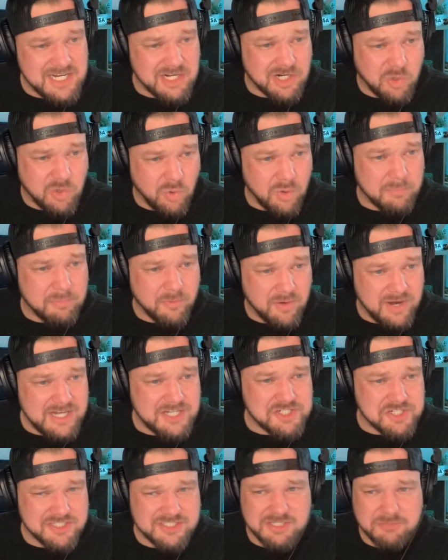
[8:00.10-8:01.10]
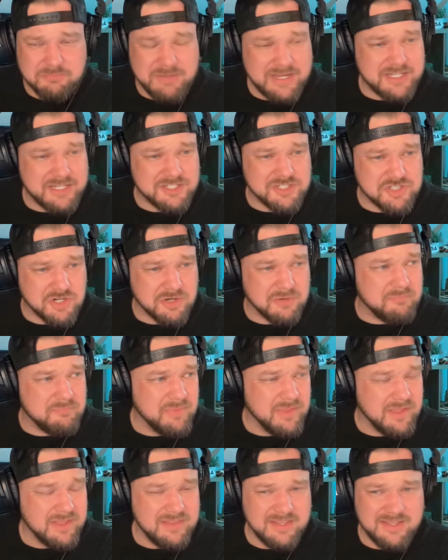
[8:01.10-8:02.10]
of corporations and making sure
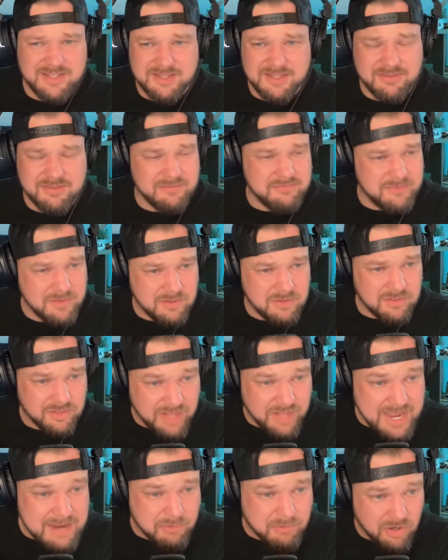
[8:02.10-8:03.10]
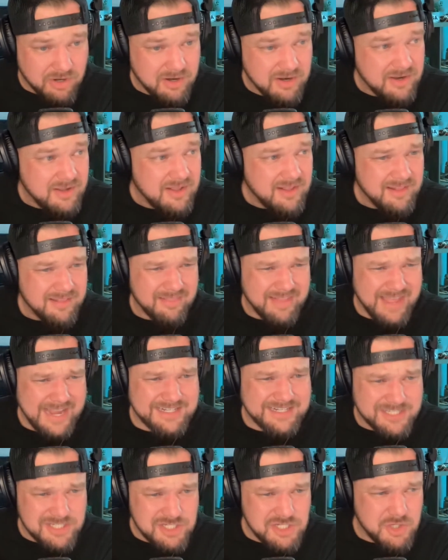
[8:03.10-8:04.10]
labor
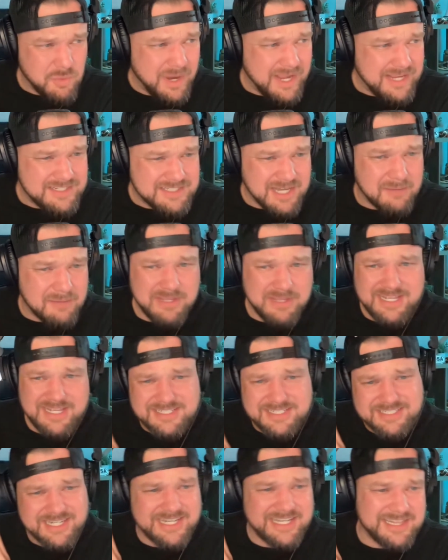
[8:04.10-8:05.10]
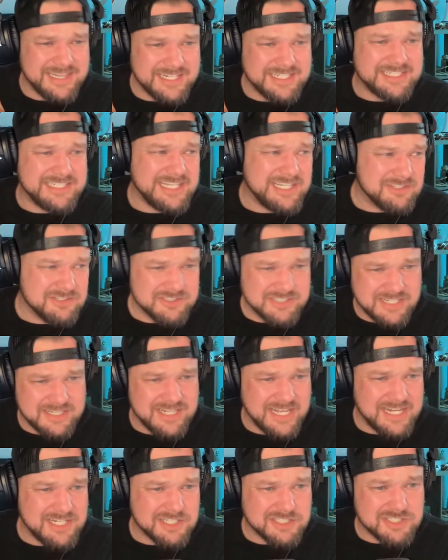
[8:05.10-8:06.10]
like UAW isn't getting the deals
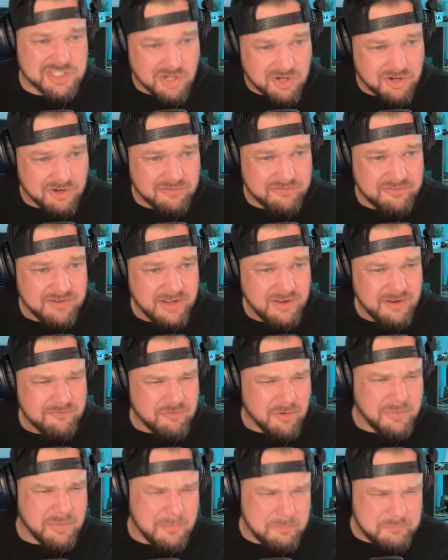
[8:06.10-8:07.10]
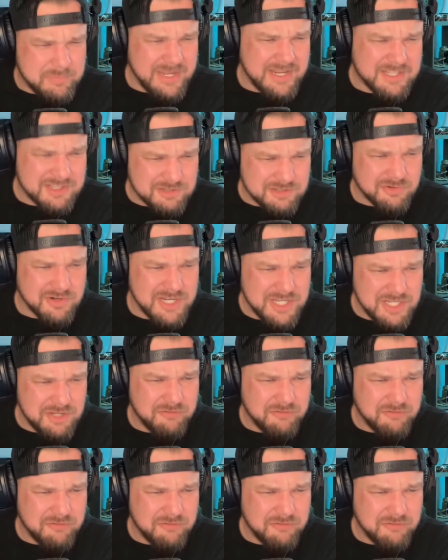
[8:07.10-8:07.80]
that they deserve from the big three.